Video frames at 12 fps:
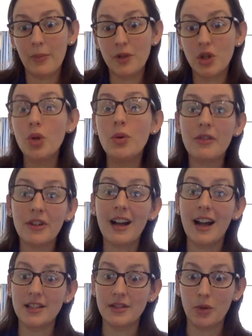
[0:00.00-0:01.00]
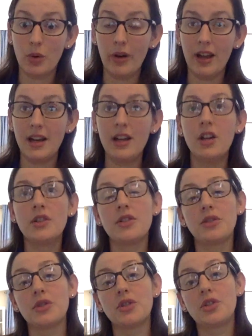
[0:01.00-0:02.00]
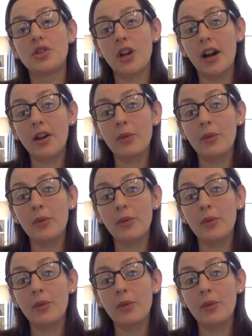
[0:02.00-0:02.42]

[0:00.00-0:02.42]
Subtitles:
2 different kinds of coin. So you'll start